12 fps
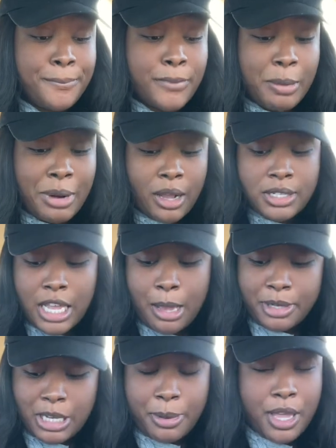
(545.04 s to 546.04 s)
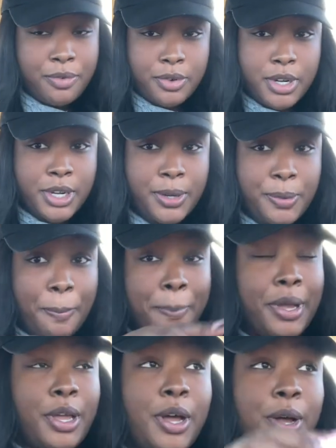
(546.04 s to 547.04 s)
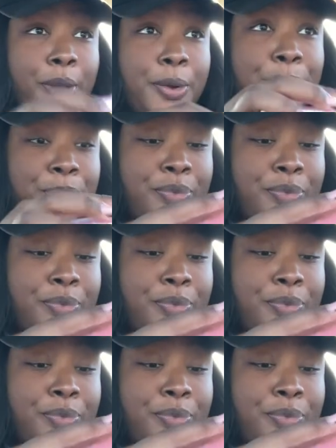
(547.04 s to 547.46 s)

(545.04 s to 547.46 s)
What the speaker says: I'm not gonna say how much I paid for it, but y'all,